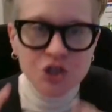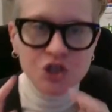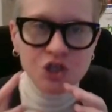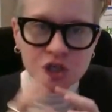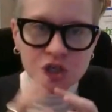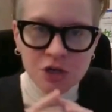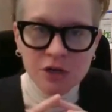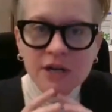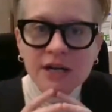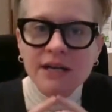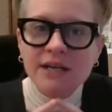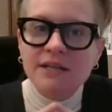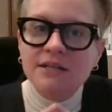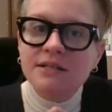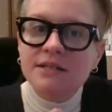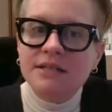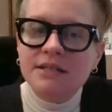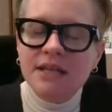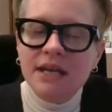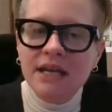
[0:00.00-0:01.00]

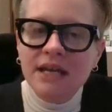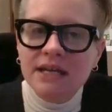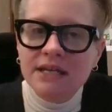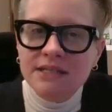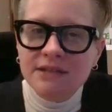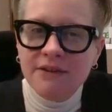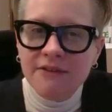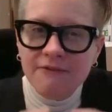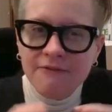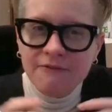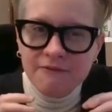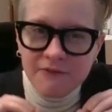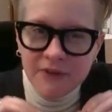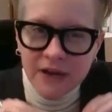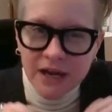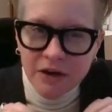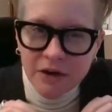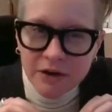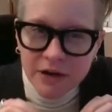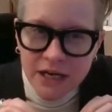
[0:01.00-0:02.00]
Insurance is a
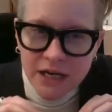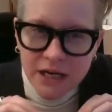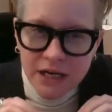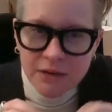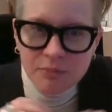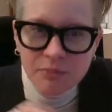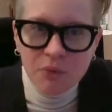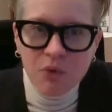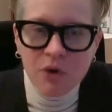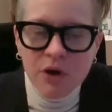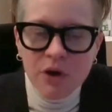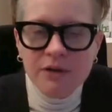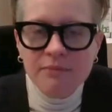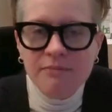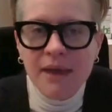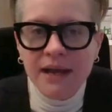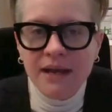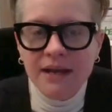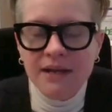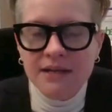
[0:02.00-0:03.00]
very
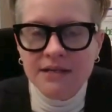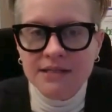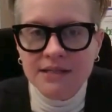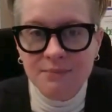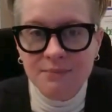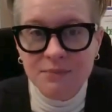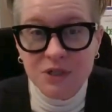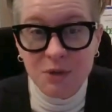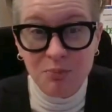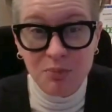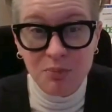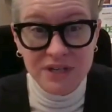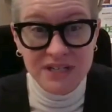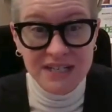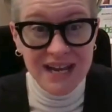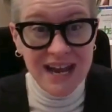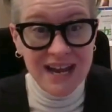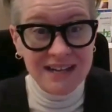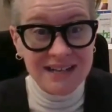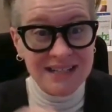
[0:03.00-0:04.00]
important mechanism to
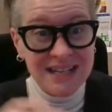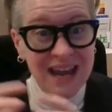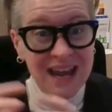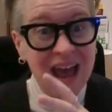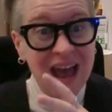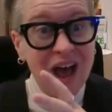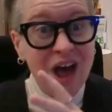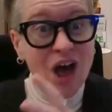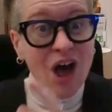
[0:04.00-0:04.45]
protect